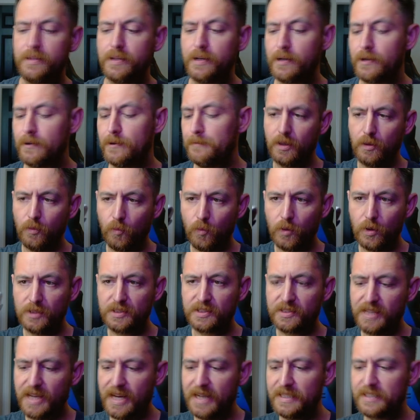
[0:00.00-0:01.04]
there. Once
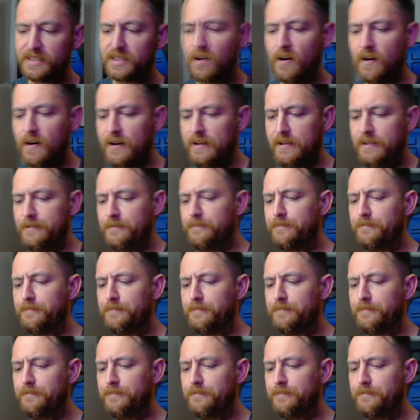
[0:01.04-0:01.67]
that's on, and